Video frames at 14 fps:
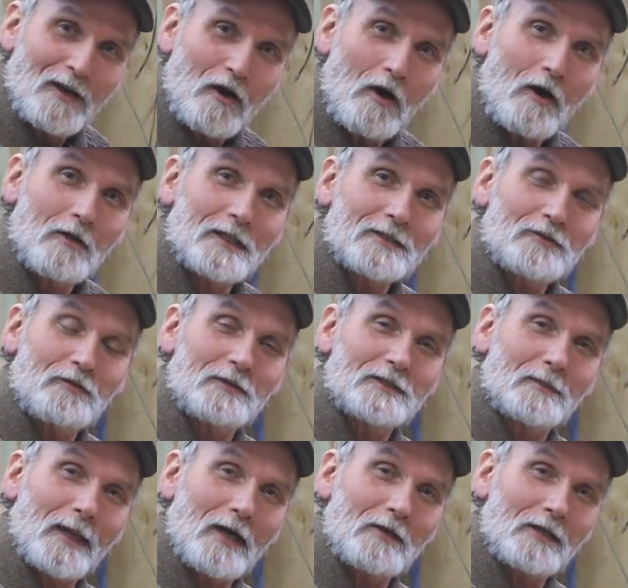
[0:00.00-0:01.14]
All this was
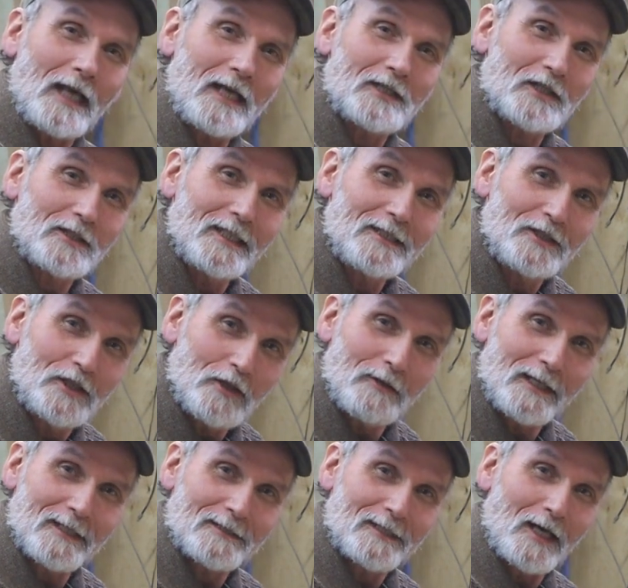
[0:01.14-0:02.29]
about actually
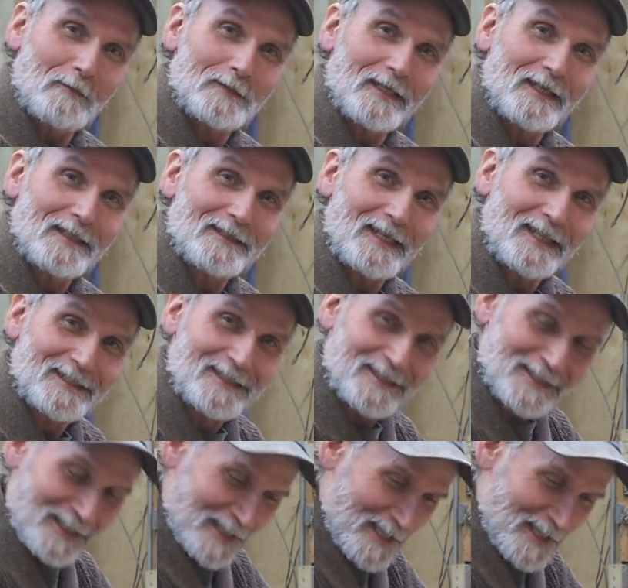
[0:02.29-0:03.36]
doing something that's